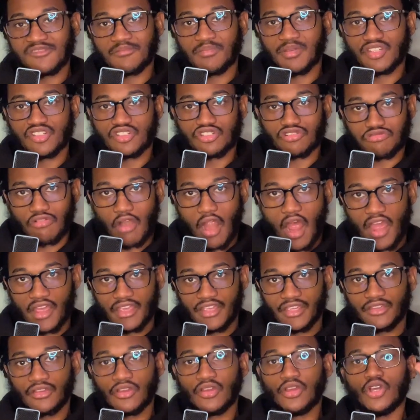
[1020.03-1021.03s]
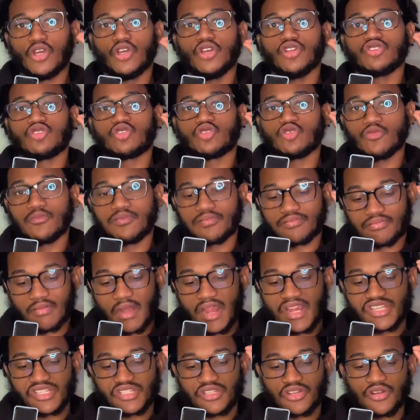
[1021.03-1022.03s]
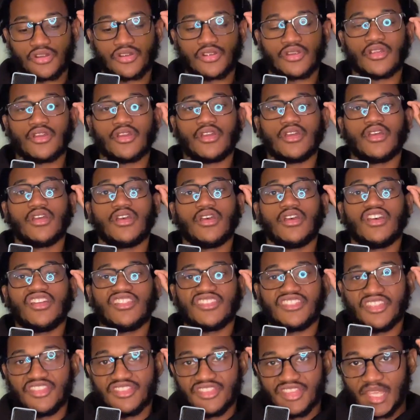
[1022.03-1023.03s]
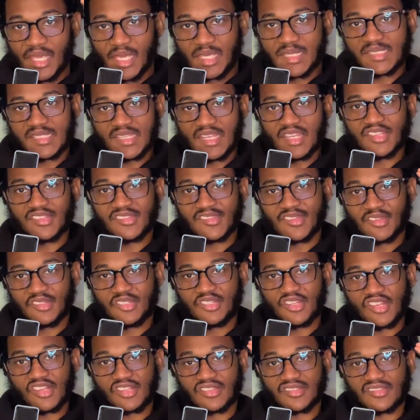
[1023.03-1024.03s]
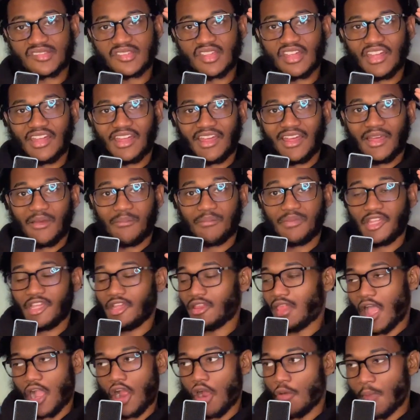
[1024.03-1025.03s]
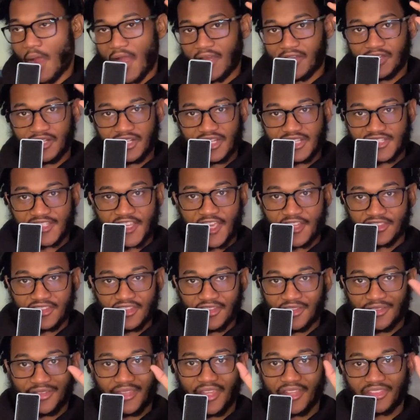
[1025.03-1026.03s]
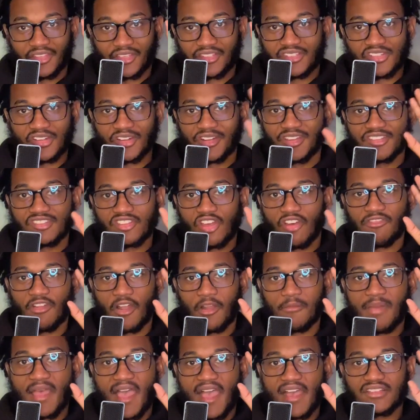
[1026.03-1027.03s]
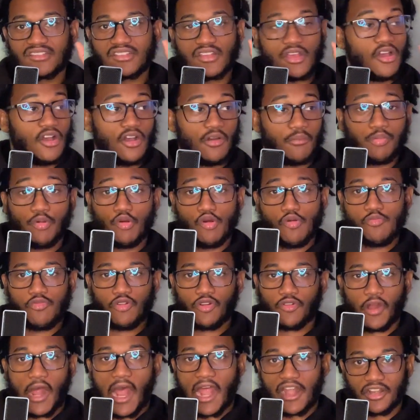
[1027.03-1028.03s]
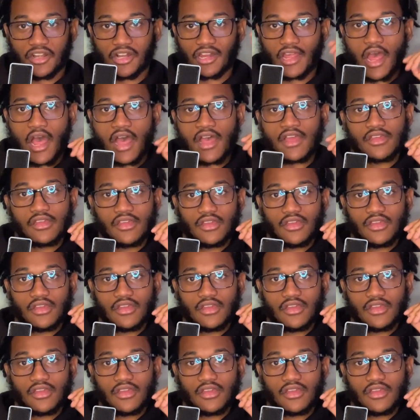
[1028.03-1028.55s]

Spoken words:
been trying to pressure the Knicks into just being like, oh my goodness, get the circus off our backs. Boom, we'll hire a guy.